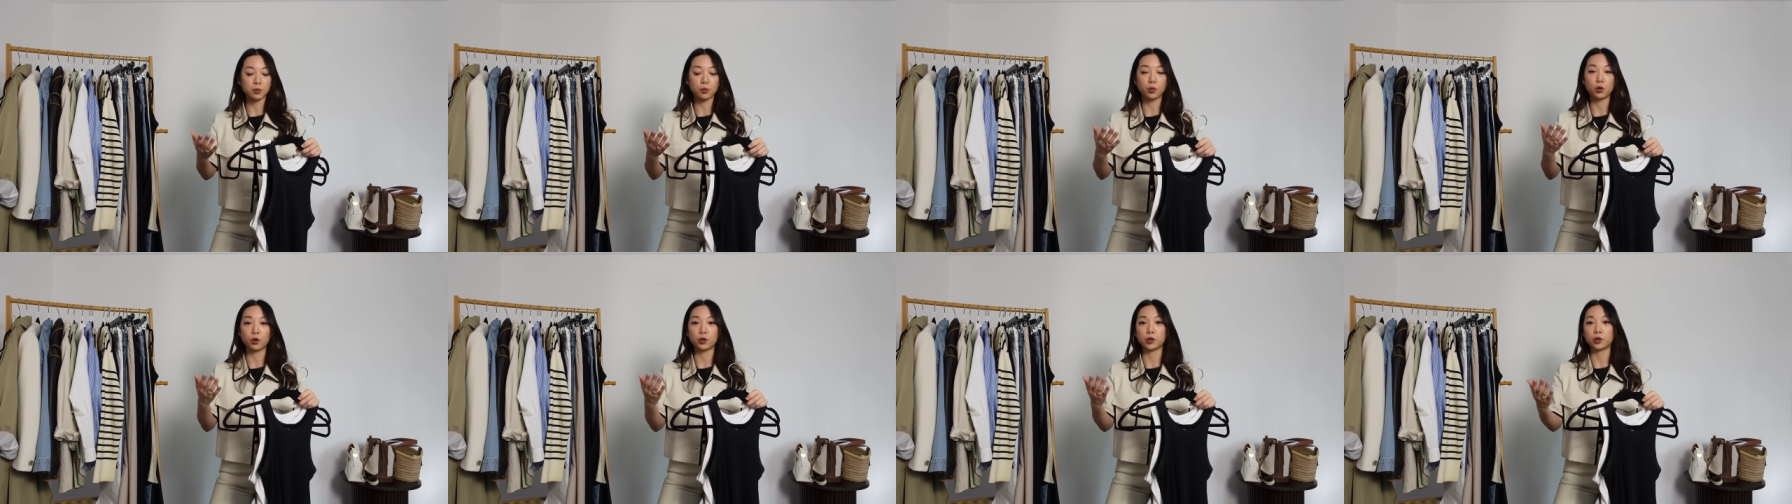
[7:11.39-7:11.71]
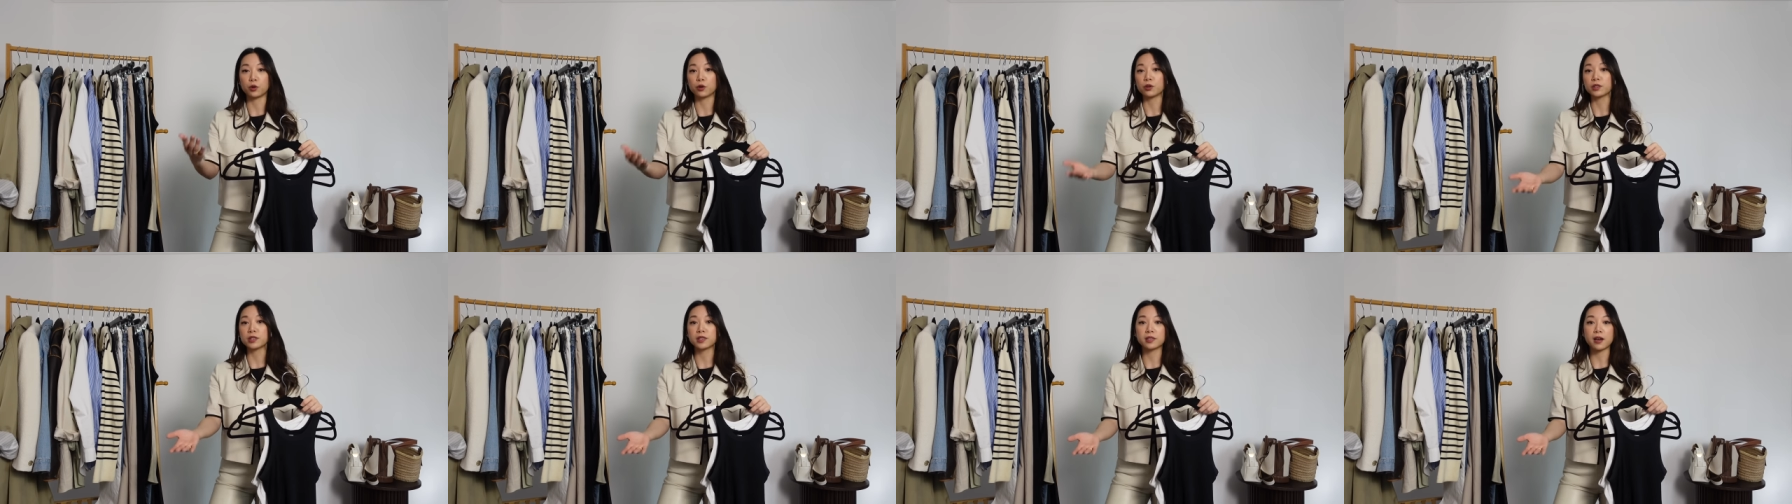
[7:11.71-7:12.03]
more
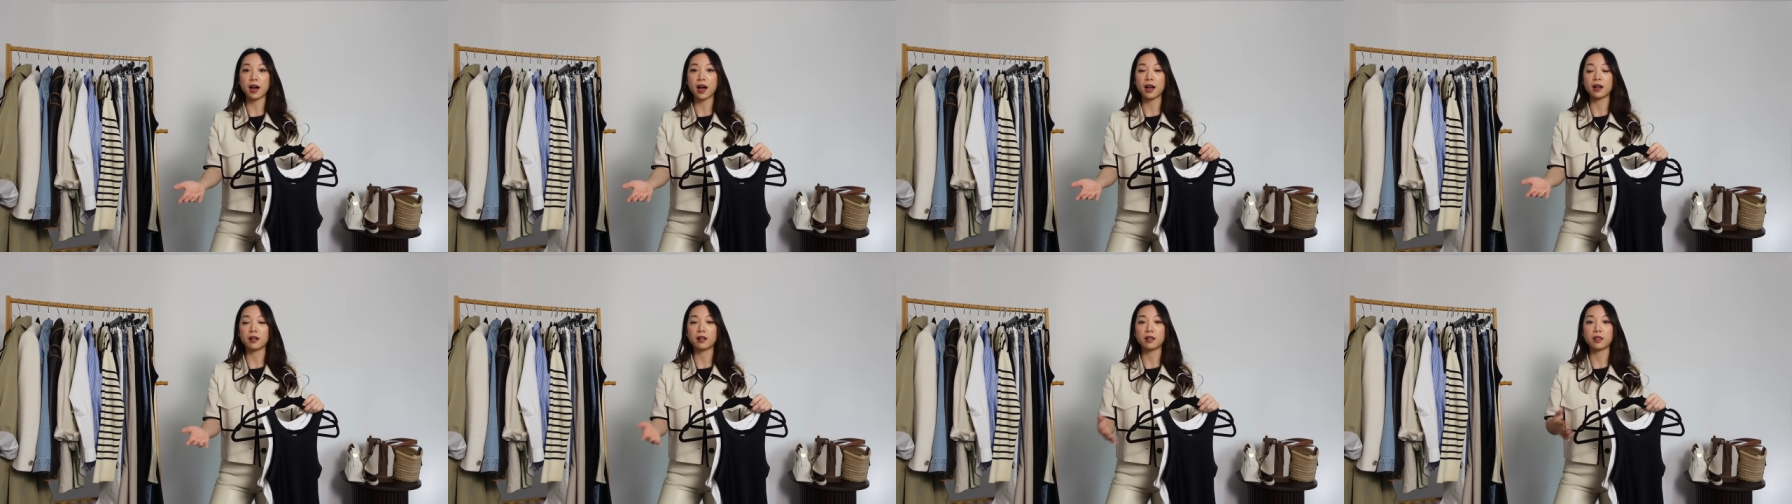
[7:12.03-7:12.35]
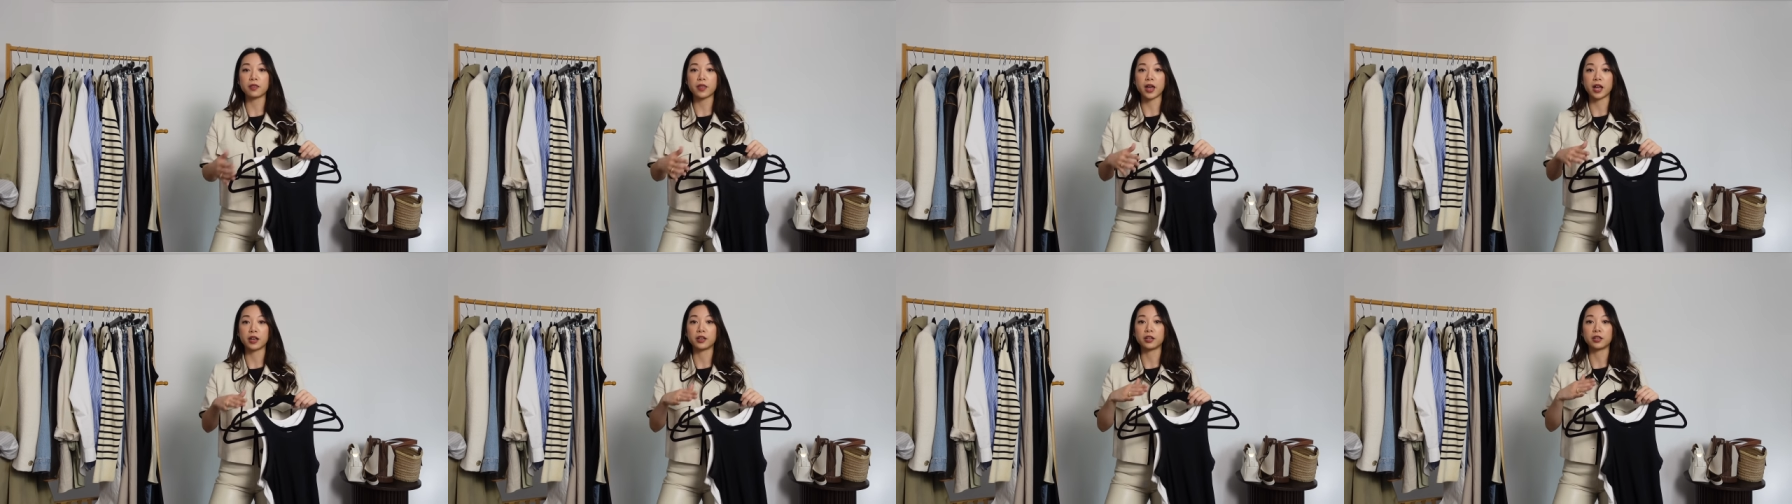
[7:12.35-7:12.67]
your style,
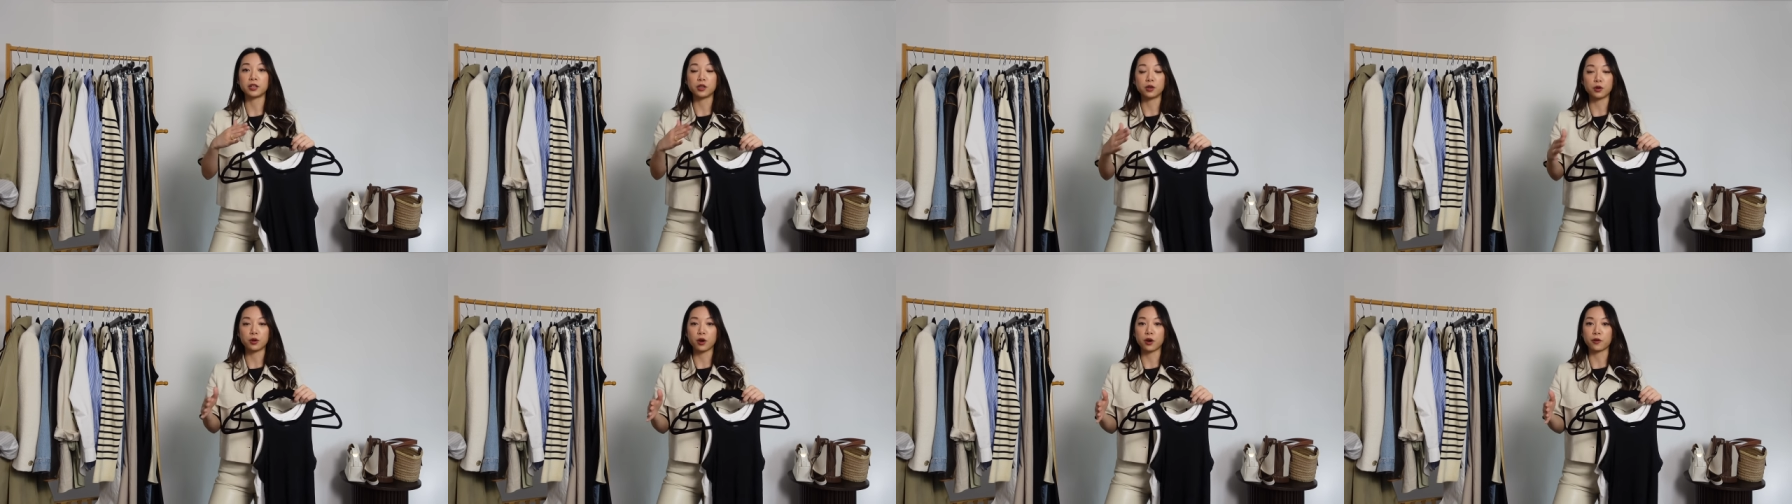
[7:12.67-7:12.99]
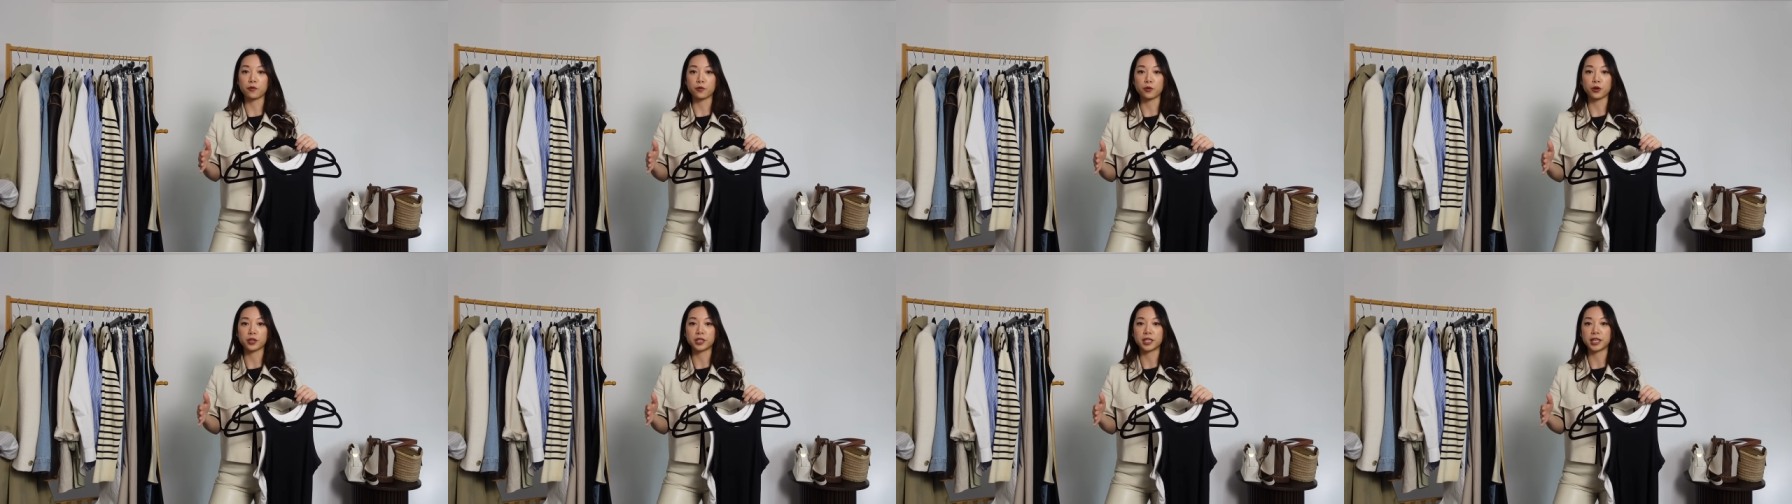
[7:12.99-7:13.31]
then you go
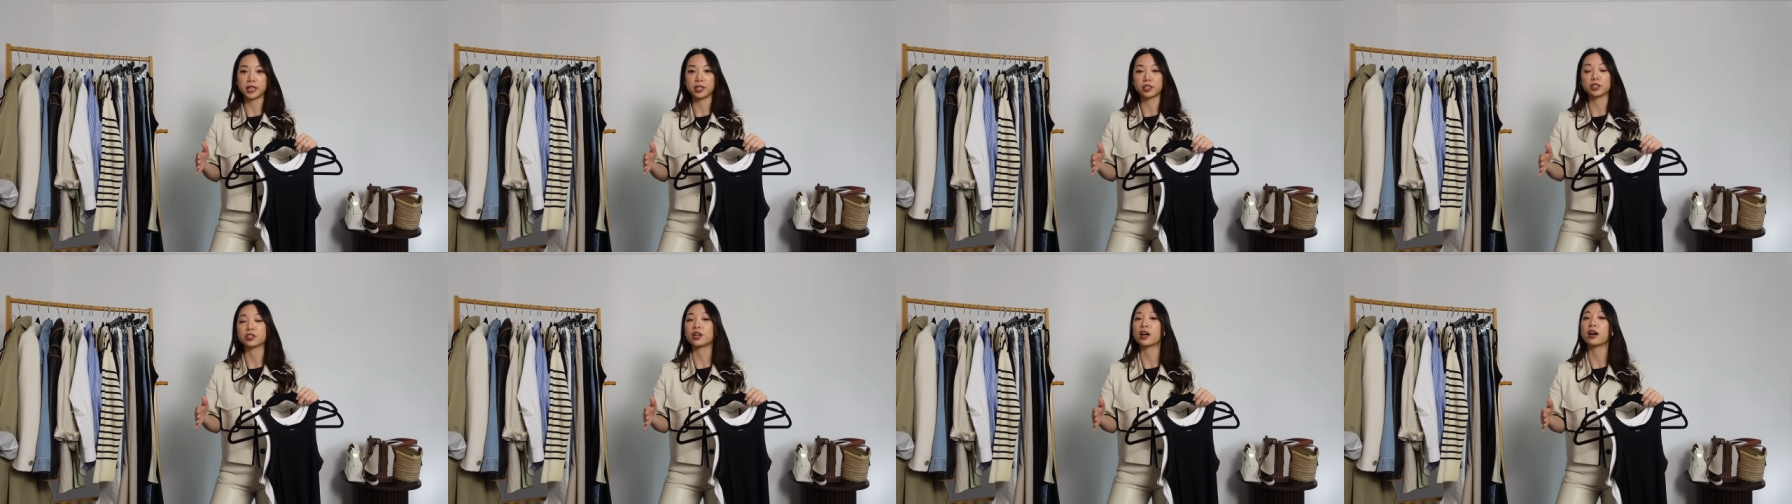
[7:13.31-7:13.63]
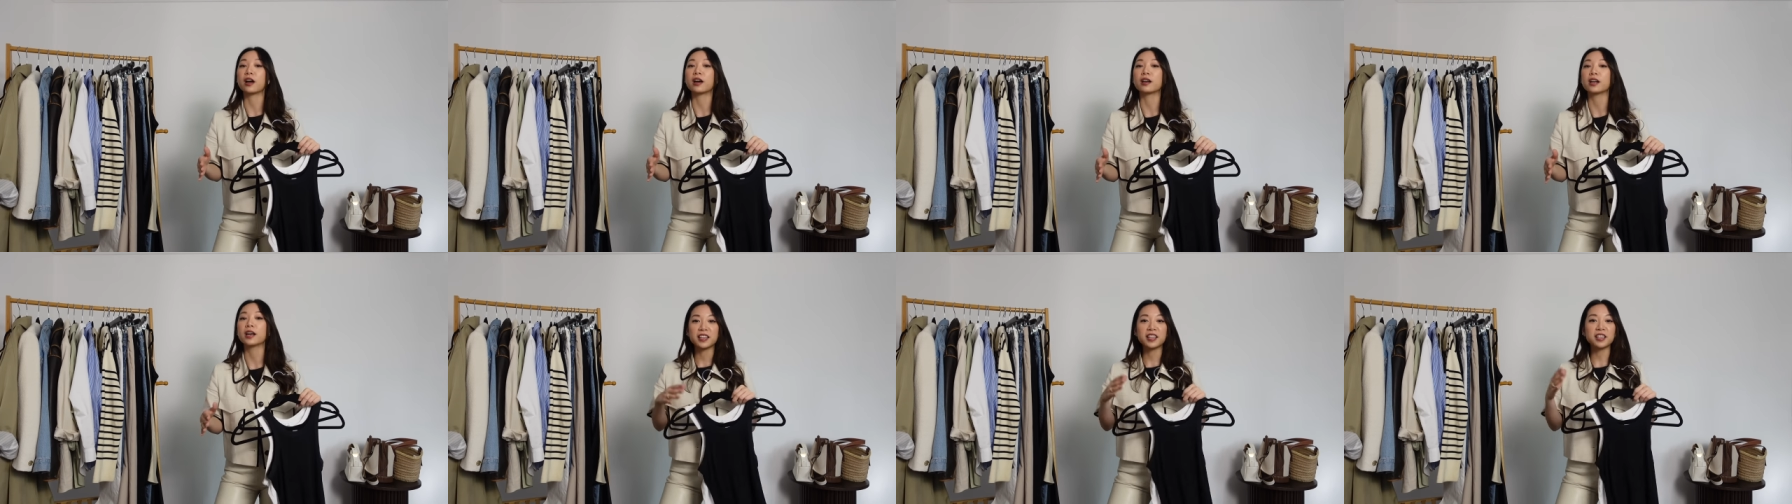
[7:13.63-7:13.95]
for a t-shirt.